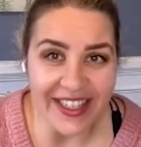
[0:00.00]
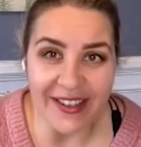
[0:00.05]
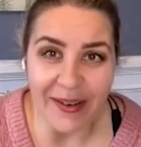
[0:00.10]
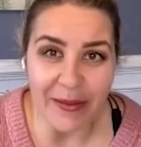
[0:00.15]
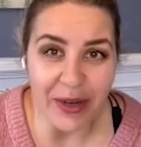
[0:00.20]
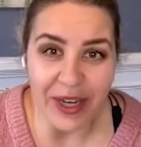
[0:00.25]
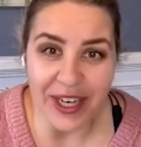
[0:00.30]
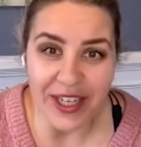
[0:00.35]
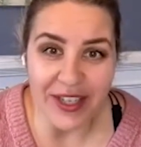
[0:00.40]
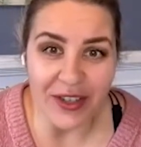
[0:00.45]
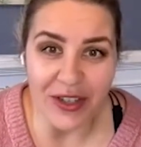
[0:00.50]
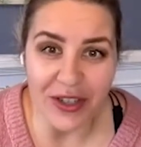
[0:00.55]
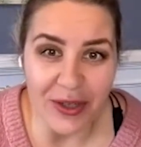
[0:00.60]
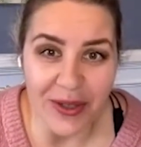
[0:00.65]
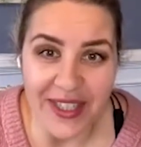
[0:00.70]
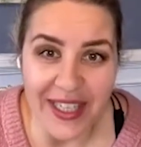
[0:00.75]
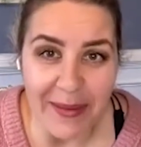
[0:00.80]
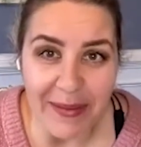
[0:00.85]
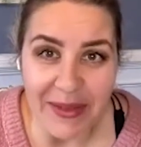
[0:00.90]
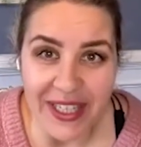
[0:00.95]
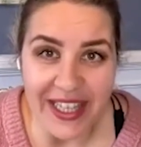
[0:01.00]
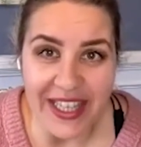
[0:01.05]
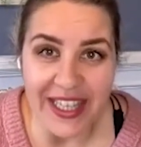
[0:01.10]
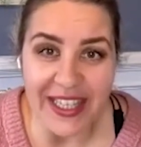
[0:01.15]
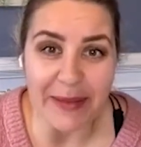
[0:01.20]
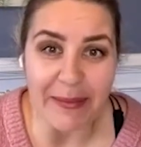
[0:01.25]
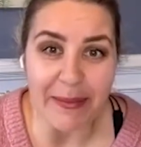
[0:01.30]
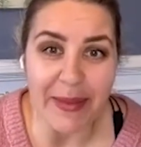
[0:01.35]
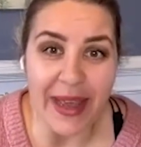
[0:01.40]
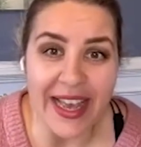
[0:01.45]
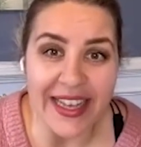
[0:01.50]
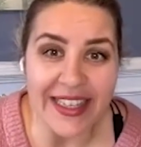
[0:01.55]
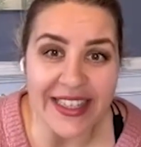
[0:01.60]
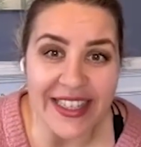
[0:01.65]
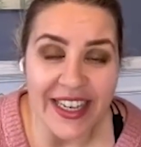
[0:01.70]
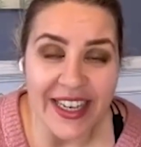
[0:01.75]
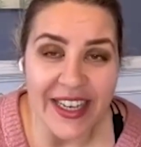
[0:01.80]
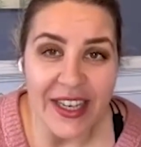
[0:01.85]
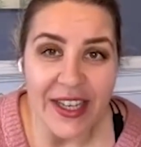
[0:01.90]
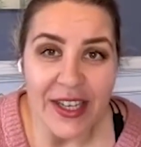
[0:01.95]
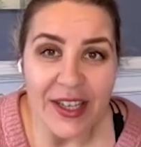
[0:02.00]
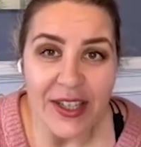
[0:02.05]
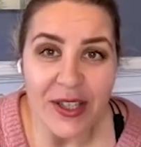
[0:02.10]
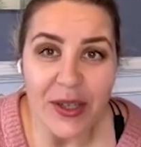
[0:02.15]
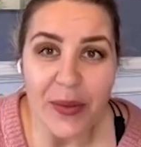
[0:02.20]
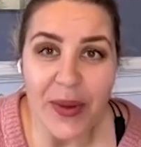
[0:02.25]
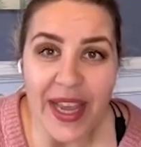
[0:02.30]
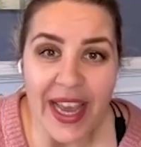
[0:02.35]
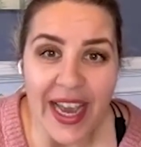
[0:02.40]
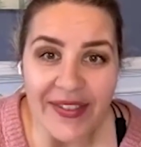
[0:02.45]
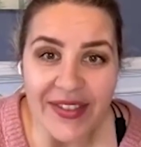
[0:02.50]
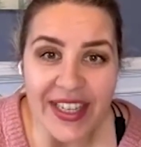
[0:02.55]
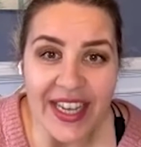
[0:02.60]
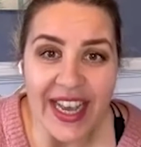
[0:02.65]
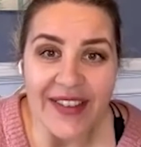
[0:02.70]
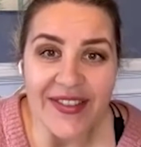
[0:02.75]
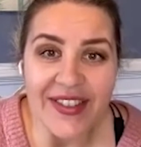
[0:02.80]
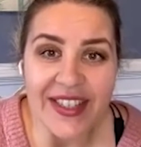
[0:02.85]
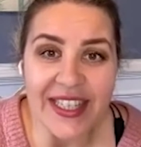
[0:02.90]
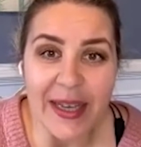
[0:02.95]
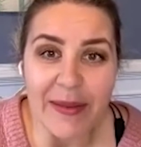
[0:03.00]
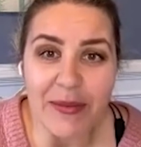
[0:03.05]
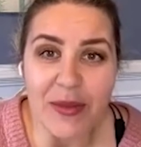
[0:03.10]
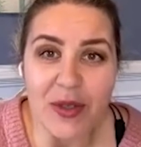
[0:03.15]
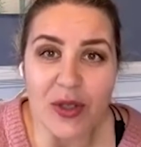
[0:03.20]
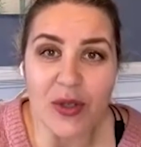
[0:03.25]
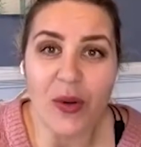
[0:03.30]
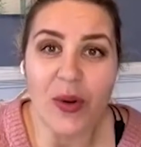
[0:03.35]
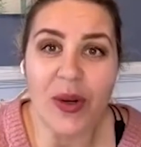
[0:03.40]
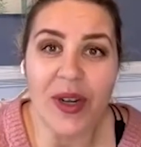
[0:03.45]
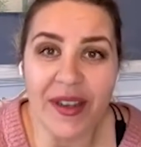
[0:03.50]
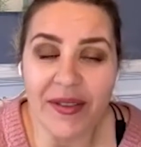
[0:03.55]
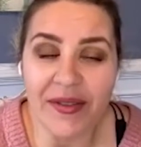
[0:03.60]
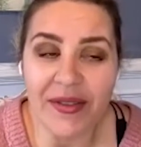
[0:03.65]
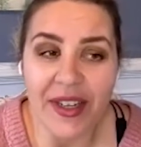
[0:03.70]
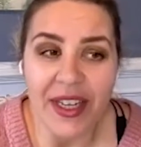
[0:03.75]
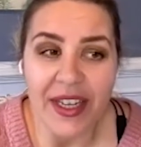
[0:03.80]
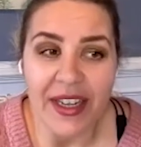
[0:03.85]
and the appraiser shows up to this mess. So we have to have some sort of